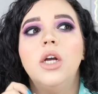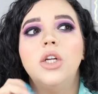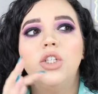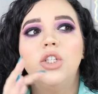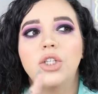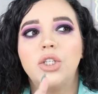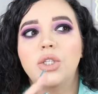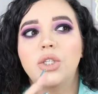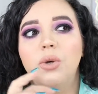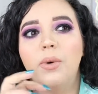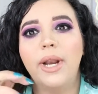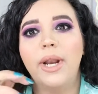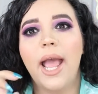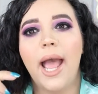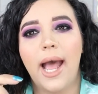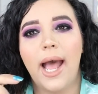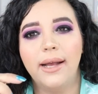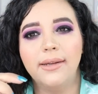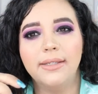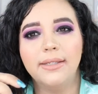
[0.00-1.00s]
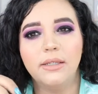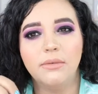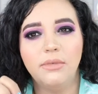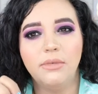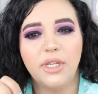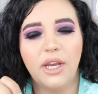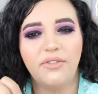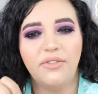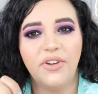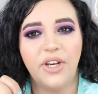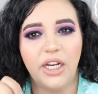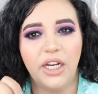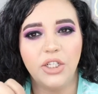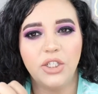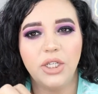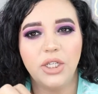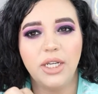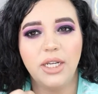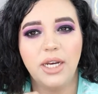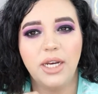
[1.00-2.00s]
just so it has some
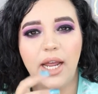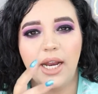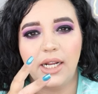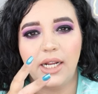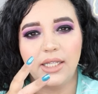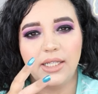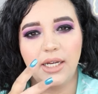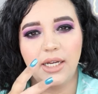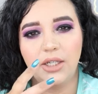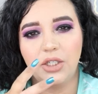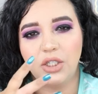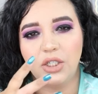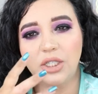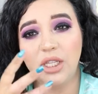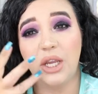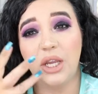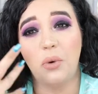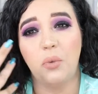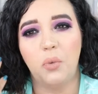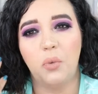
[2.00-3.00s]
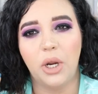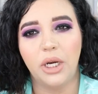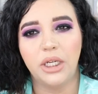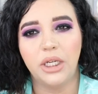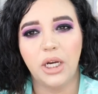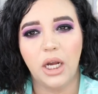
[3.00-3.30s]
definition and it's not just like one